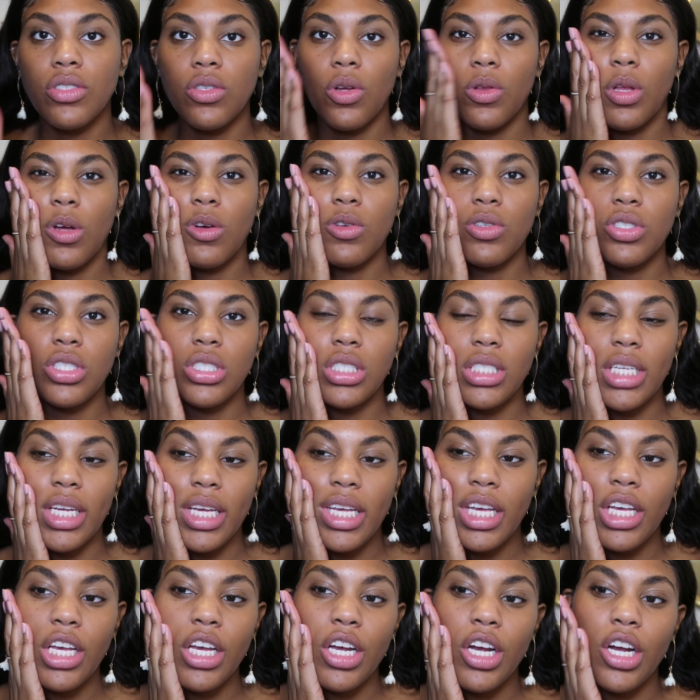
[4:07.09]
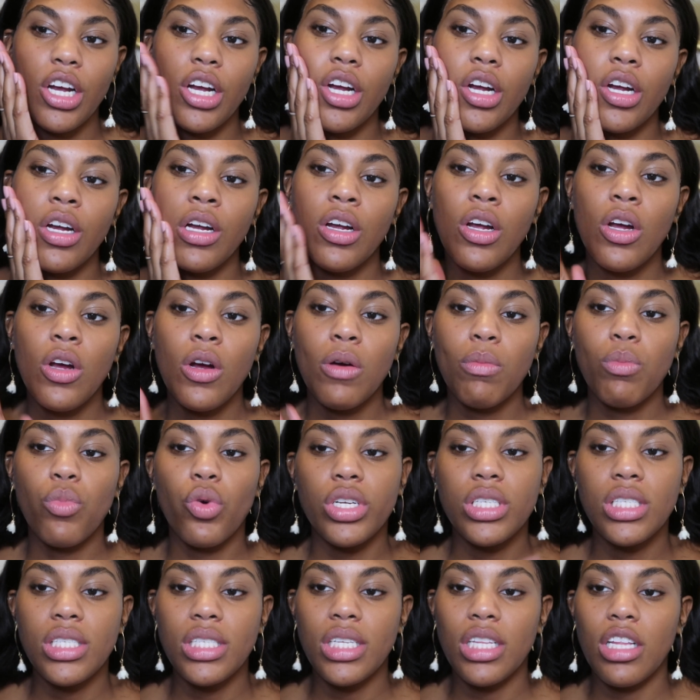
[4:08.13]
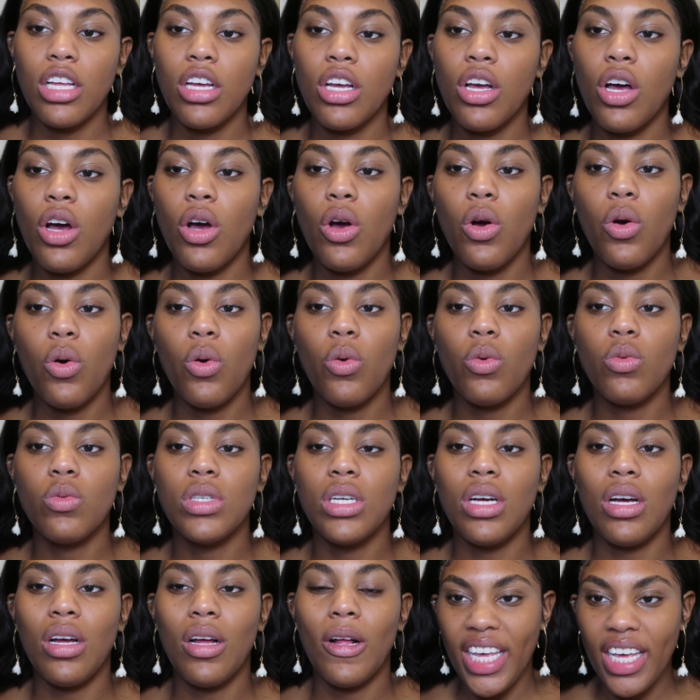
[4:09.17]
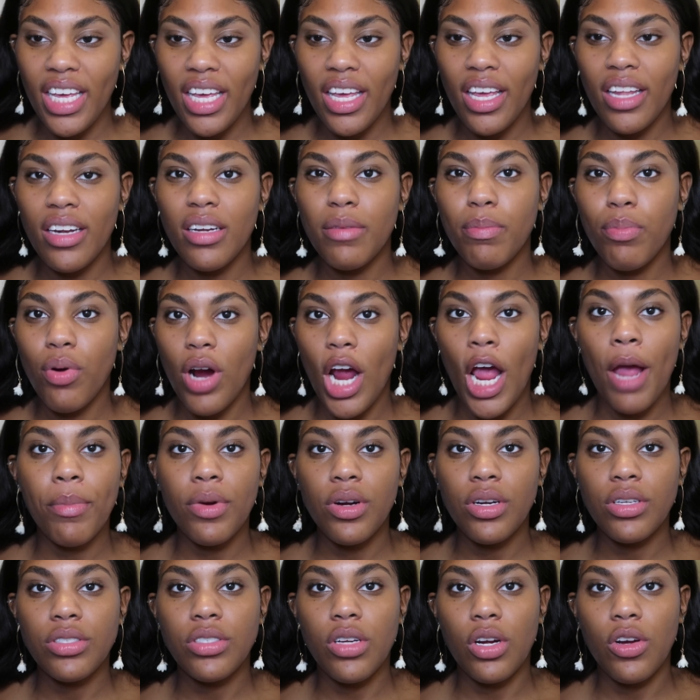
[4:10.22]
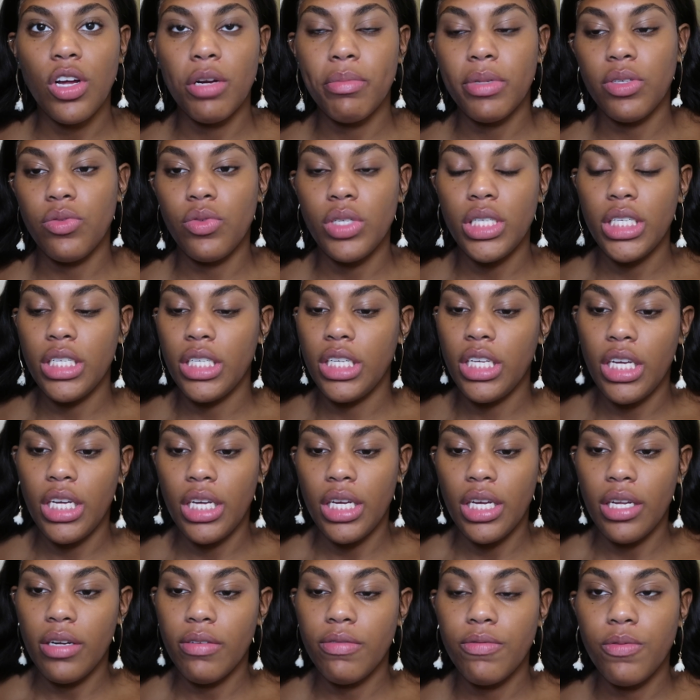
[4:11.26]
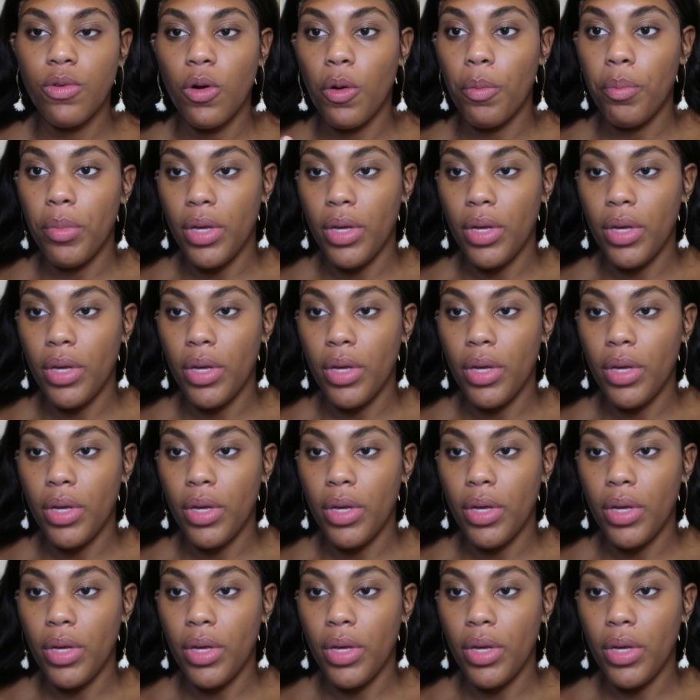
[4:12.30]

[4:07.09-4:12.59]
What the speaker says: So those stickier, more silicone thin primers are going to be really good for